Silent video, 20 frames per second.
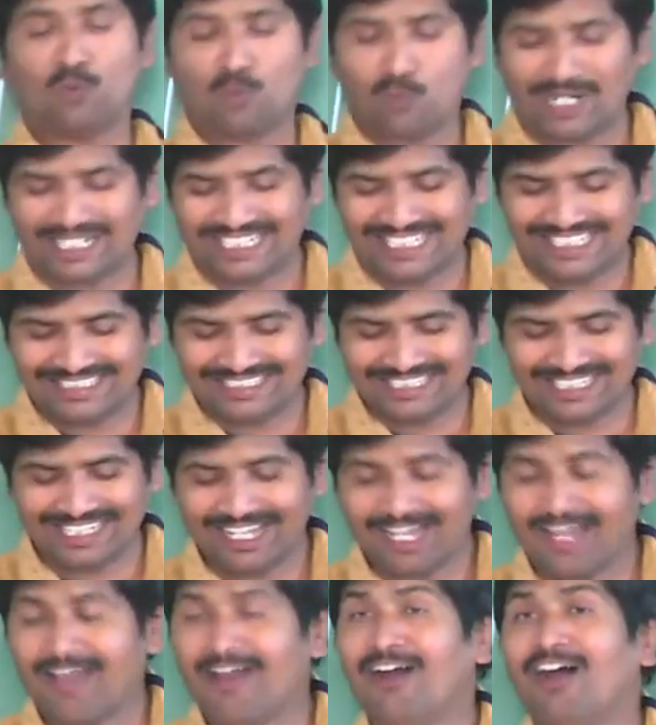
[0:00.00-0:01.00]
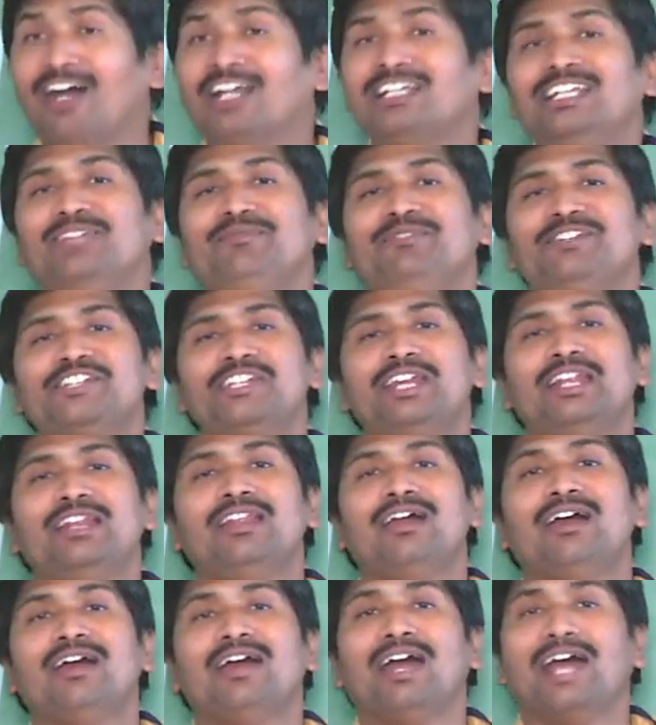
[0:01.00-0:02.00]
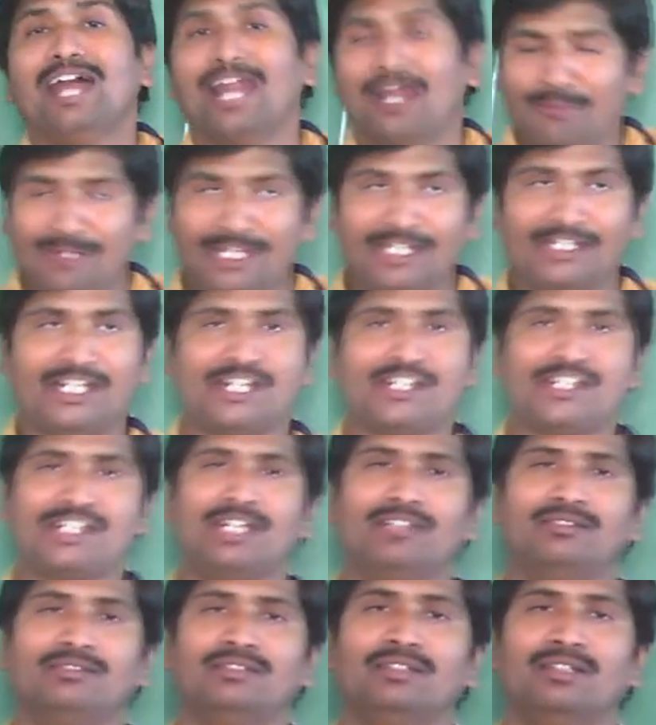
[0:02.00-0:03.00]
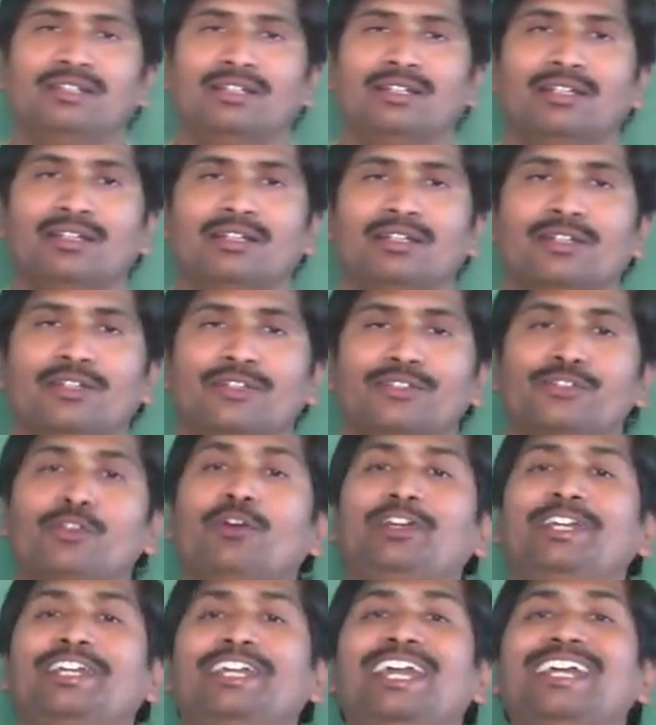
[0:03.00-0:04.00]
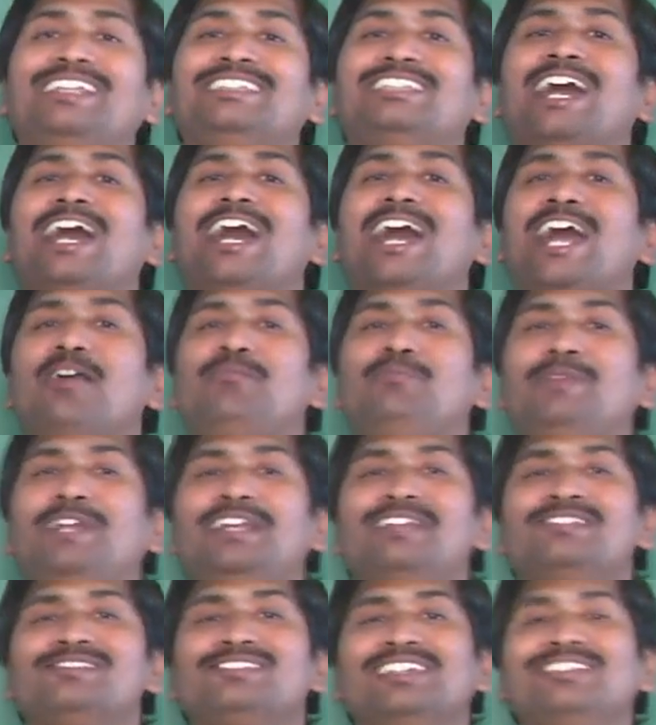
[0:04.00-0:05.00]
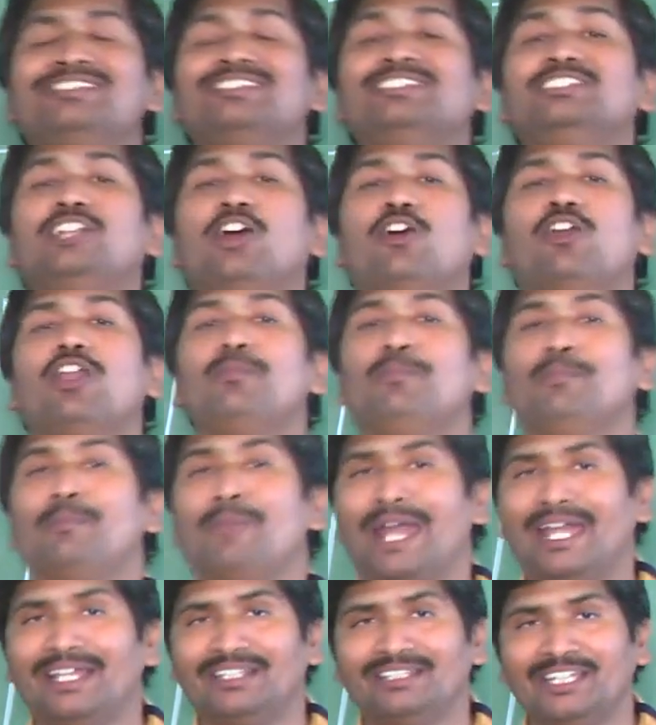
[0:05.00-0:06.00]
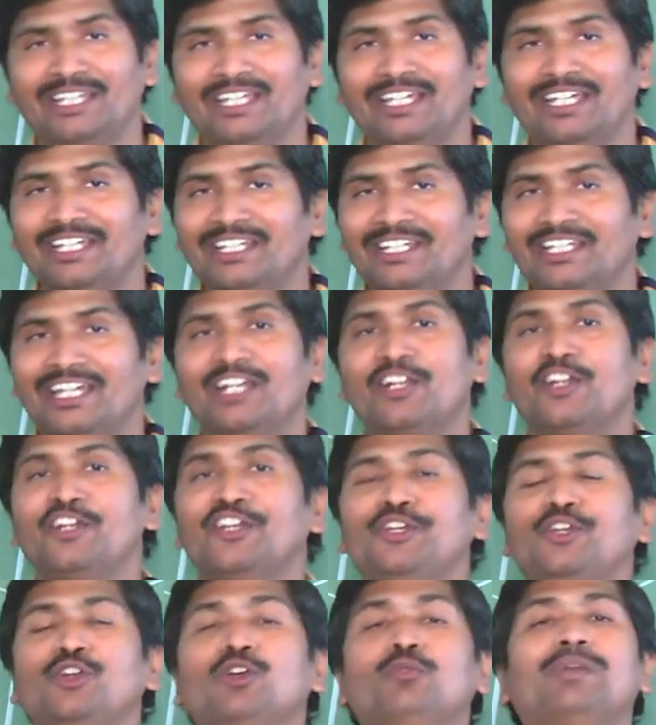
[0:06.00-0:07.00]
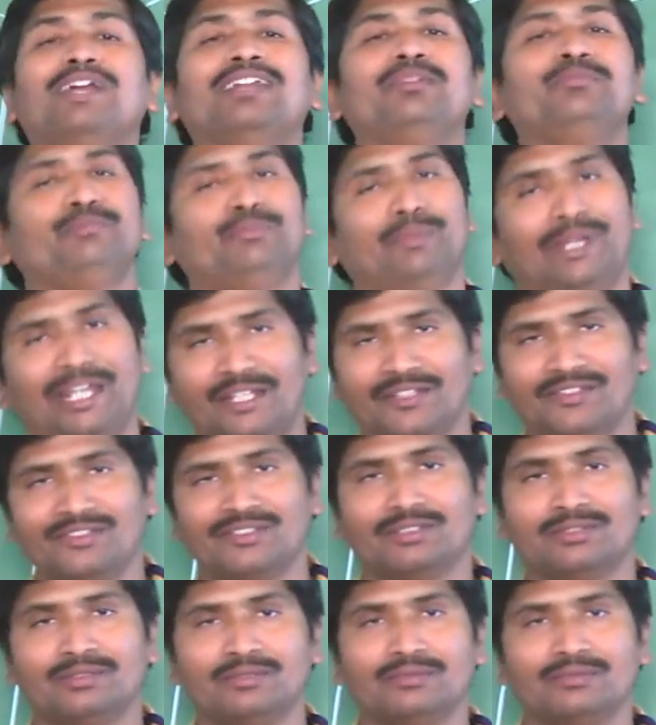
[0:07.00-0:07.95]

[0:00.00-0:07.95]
what is the artificial hybridization? So here the hybrids is developed by the human beings,